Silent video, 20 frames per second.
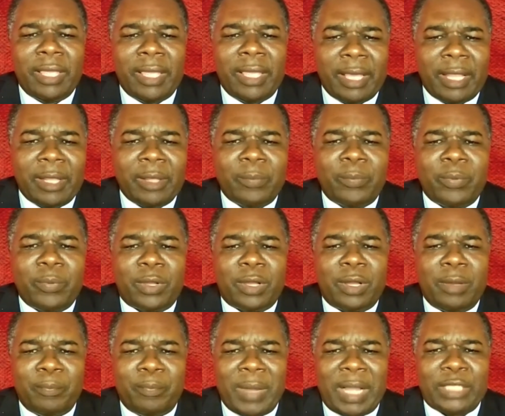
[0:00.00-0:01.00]
help,
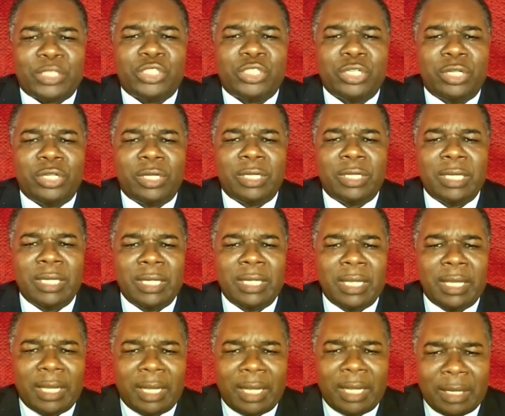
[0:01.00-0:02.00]
compassion,
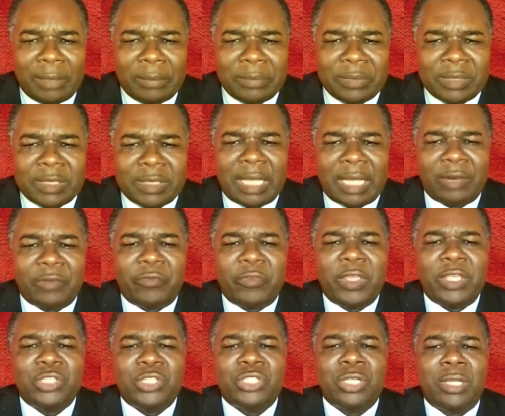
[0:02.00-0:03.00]
um,
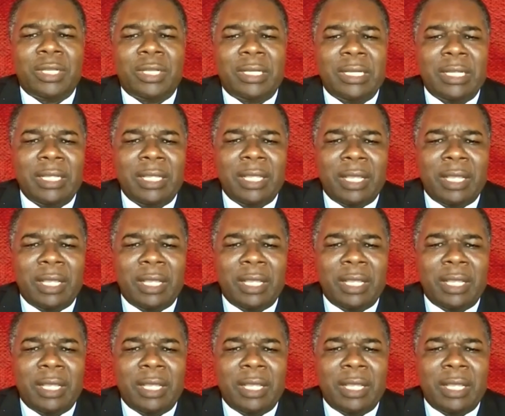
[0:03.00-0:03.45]
salvation.